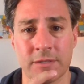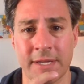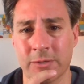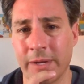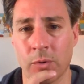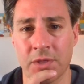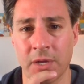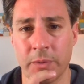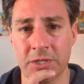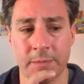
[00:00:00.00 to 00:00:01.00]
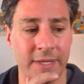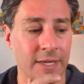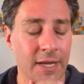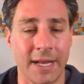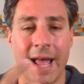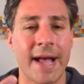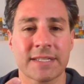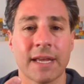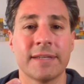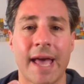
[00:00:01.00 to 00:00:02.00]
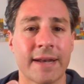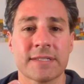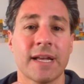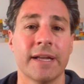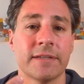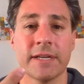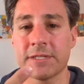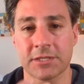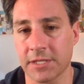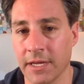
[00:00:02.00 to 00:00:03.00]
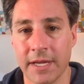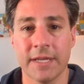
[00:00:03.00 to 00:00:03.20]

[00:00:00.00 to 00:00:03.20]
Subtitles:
And so I don't think we should be asking data scientists to